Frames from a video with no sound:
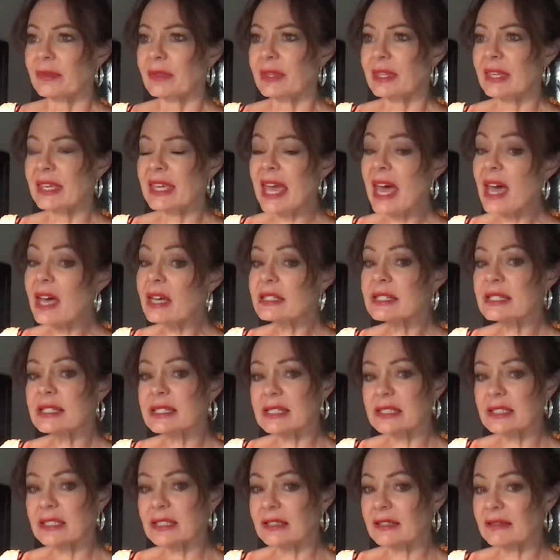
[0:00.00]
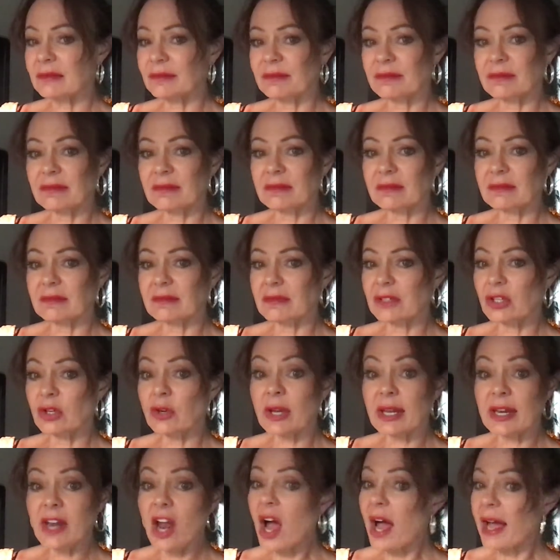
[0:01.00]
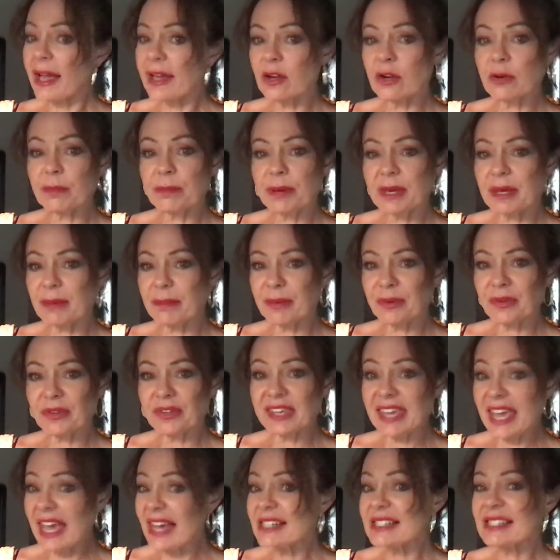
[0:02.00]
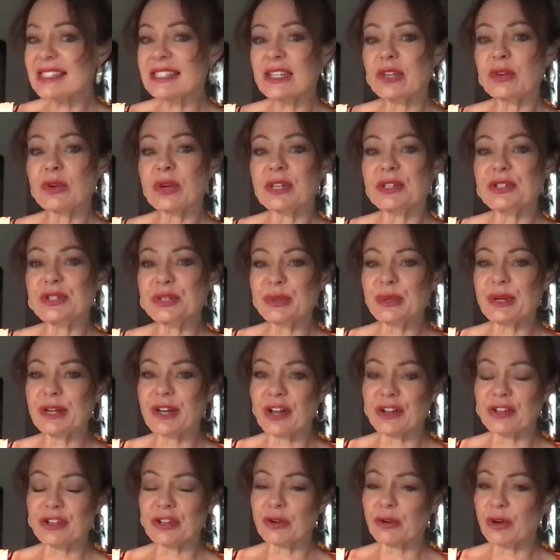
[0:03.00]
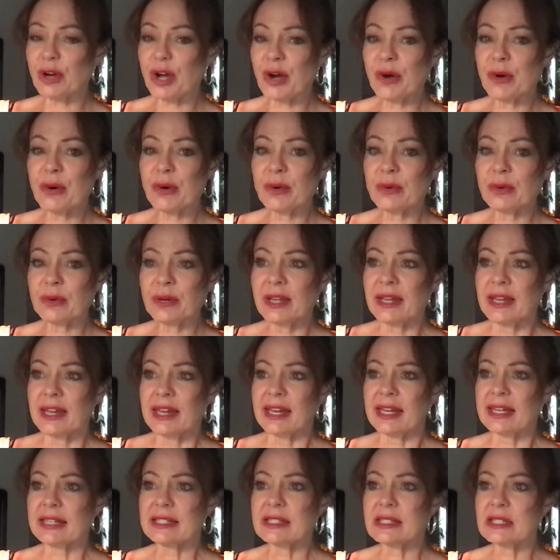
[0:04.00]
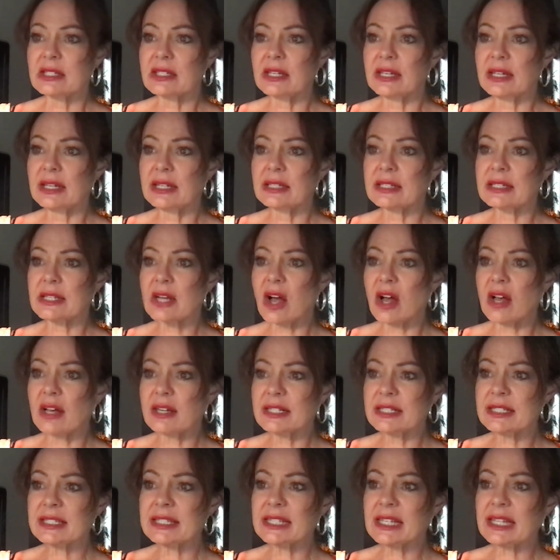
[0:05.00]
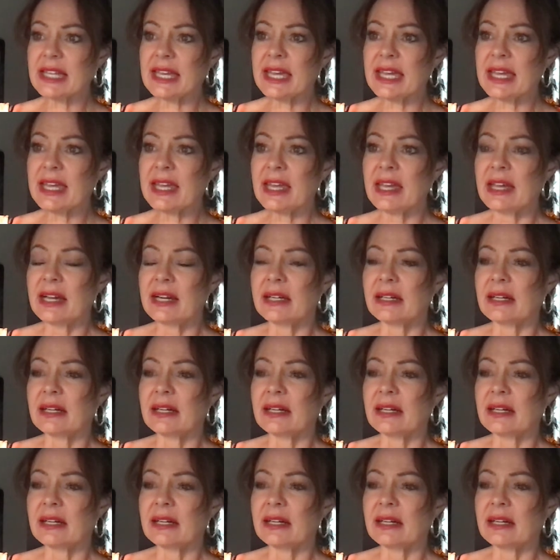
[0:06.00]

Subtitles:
yes, you can hire people. Yes, you can do it on your own. It's honestly,